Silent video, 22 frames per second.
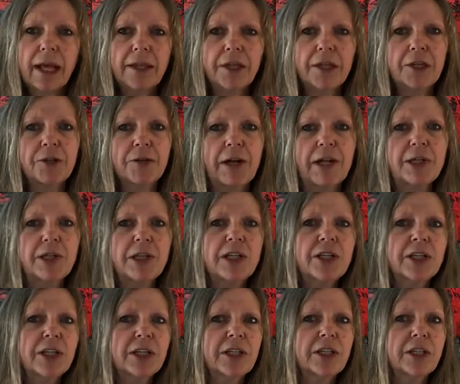The
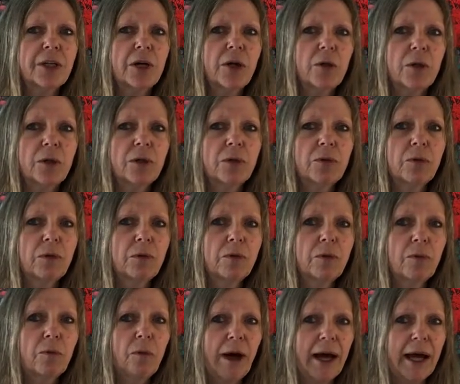transition to cold
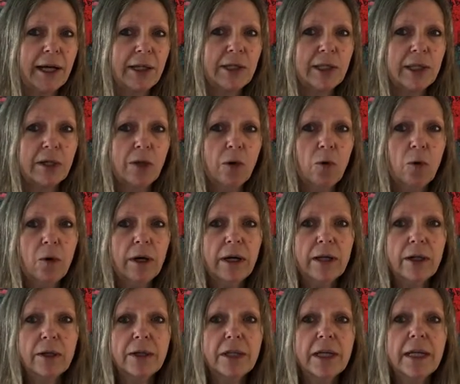wax and
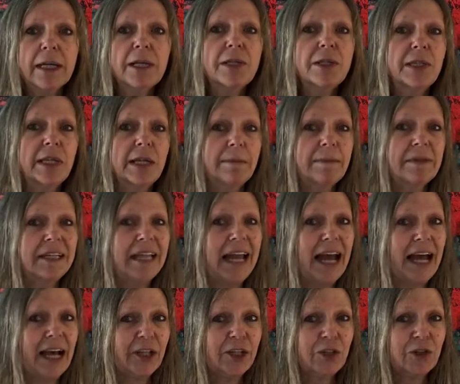oil seemed
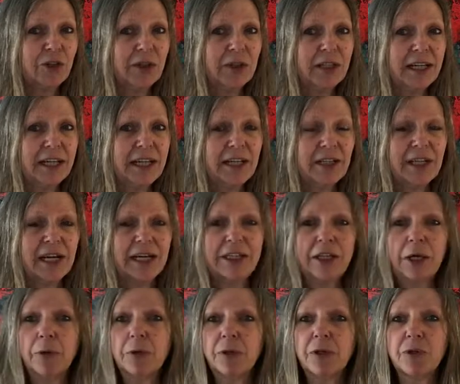natural, as I
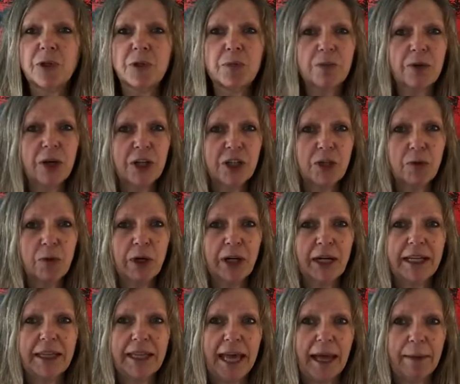don't use
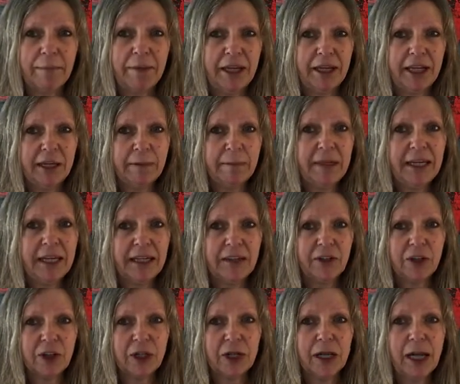brushwork in that medium
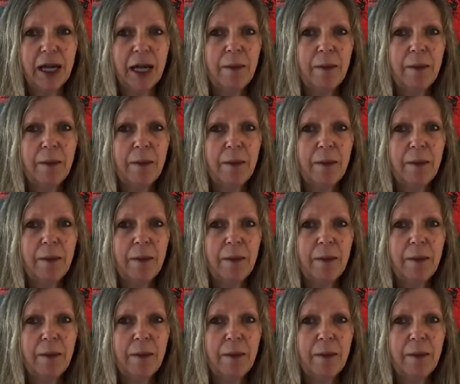either.